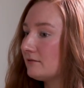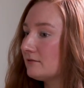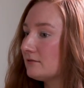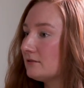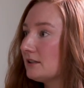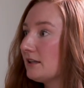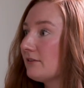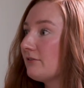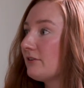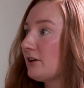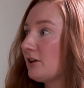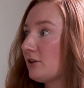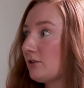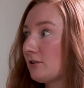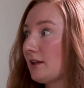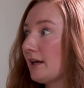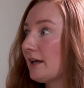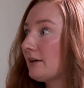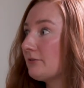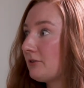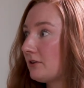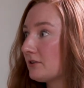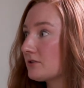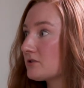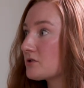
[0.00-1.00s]
living your
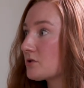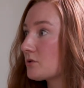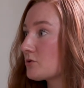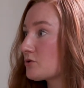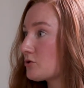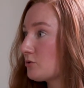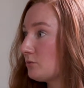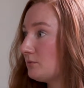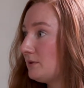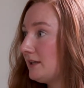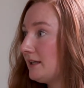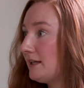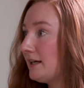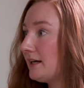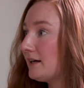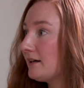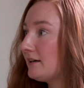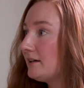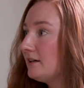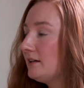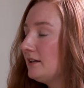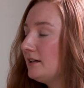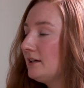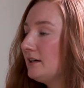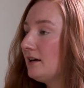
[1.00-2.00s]
life on social media.